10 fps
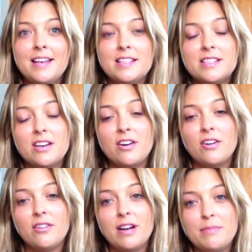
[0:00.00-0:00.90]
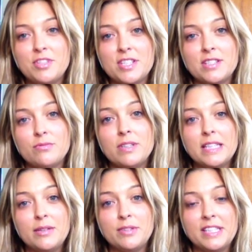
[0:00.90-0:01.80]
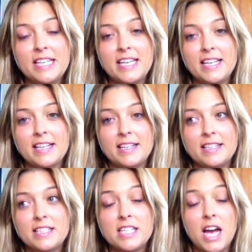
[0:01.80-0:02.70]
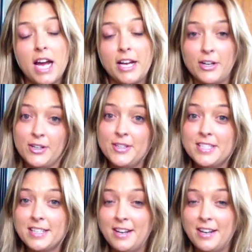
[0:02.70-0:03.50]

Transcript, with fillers: so I'm just really, really tired